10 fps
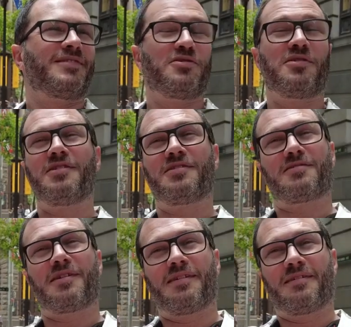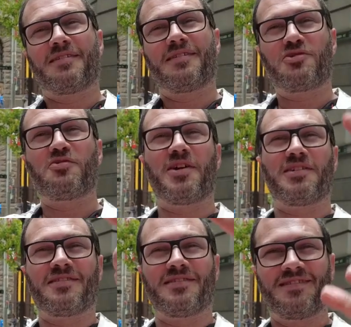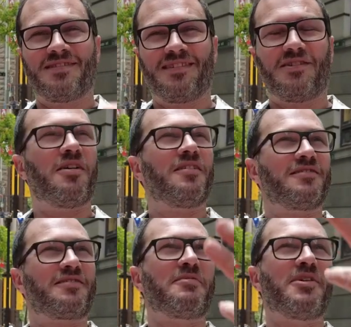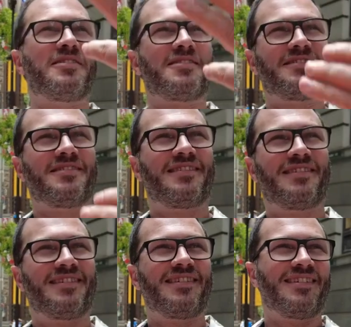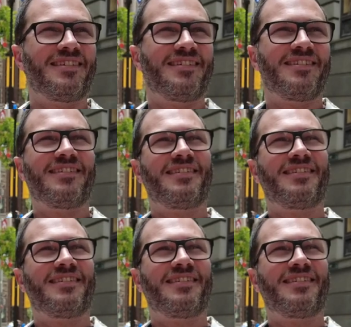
Dude, you're struggling. Two words. Two no, words. Three words. Okay, three words.